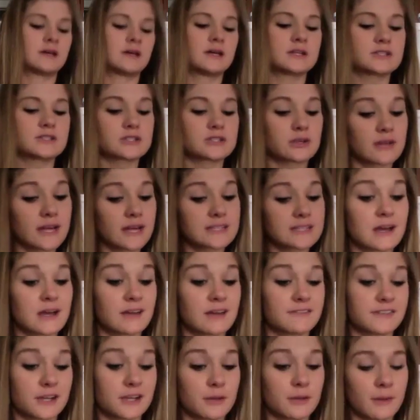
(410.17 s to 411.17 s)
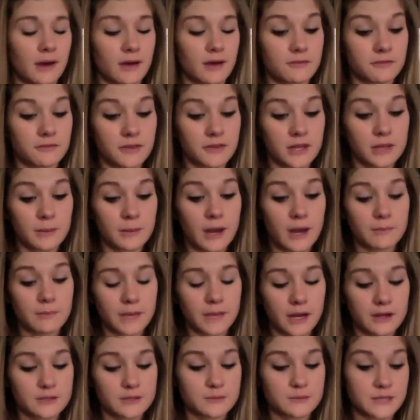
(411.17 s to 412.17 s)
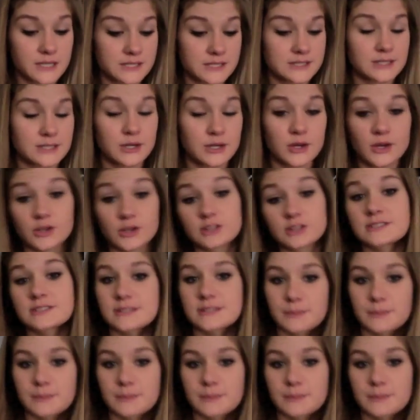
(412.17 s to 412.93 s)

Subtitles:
So that's how I feel about Mary's Medicinals.